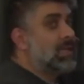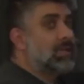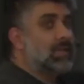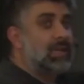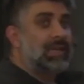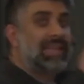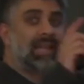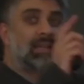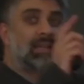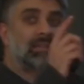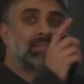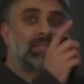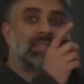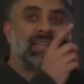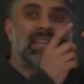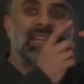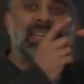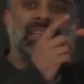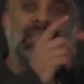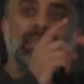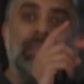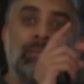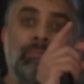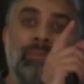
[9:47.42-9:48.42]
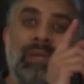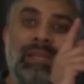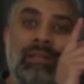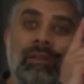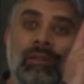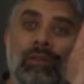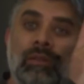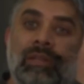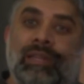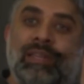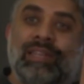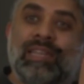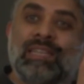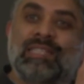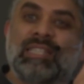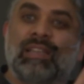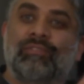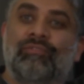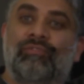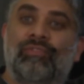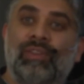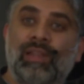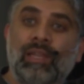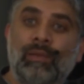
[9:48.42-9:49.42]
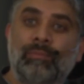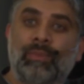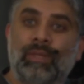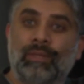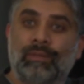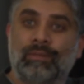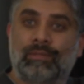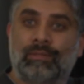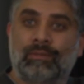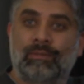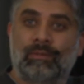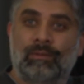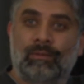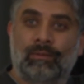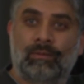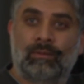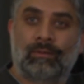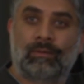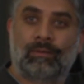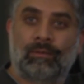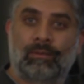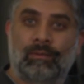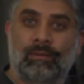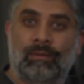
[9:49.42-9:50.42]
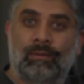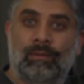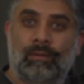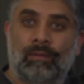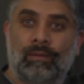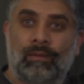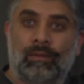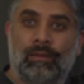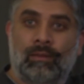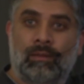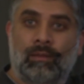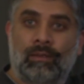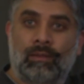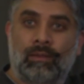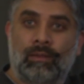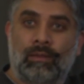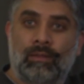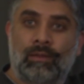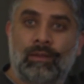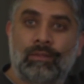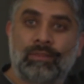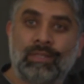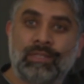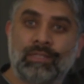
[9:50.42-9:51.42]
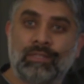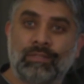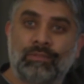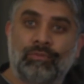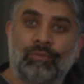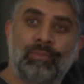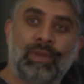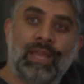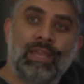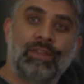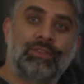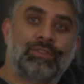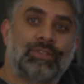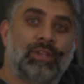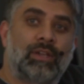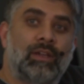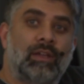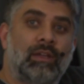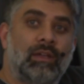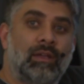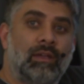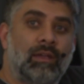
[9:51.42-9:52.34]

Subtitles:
like a lantern, and in the middle, there's a filament. This is from nature.